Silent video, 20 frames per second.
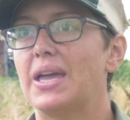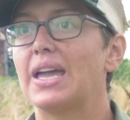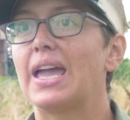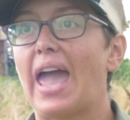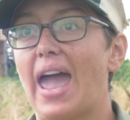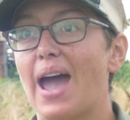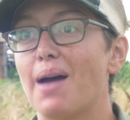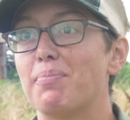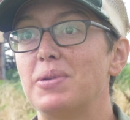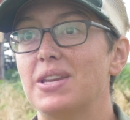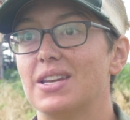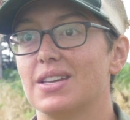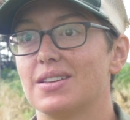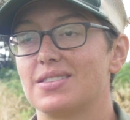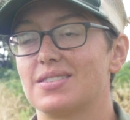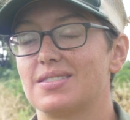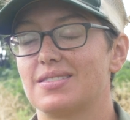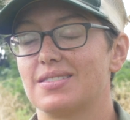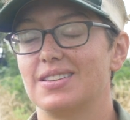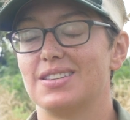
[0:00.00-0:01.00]
Pig
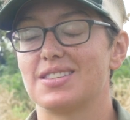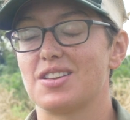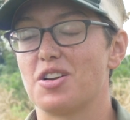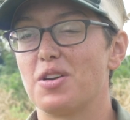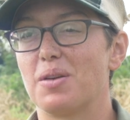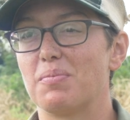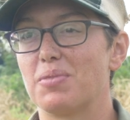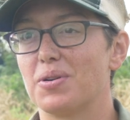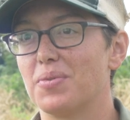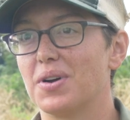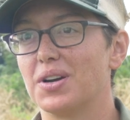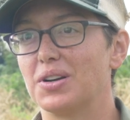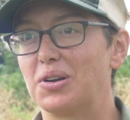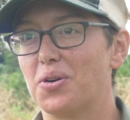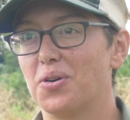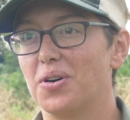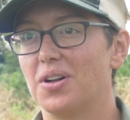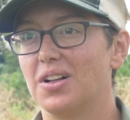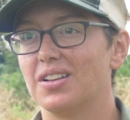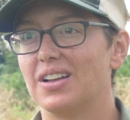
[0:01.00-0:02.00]
happiness is our number one
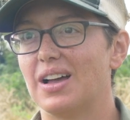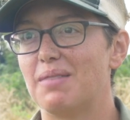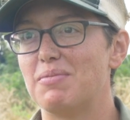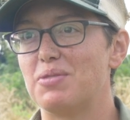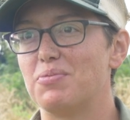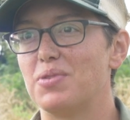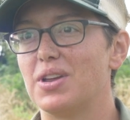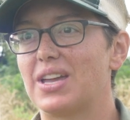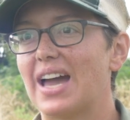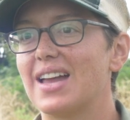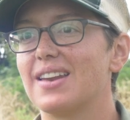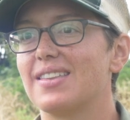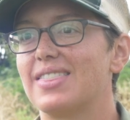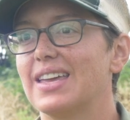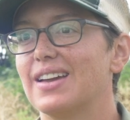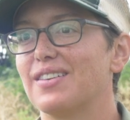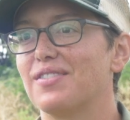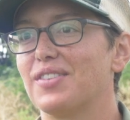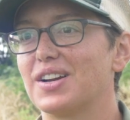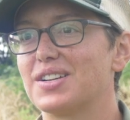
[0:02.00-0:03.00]
goal. I mean, we kind of
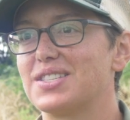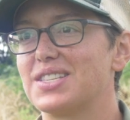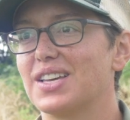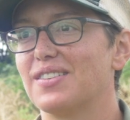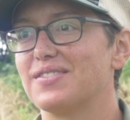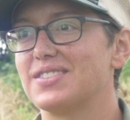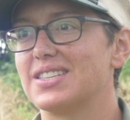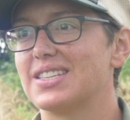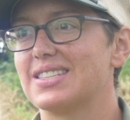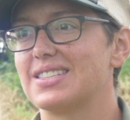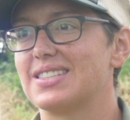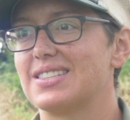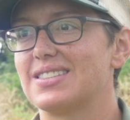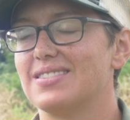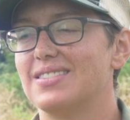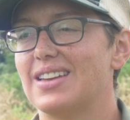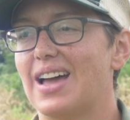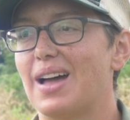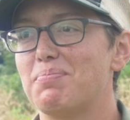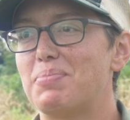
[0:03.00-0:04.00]
think of ourselves
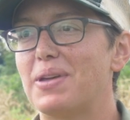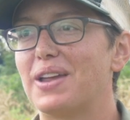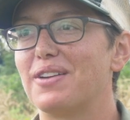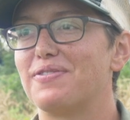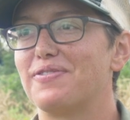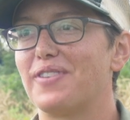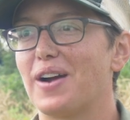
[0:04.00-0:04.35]
as not pig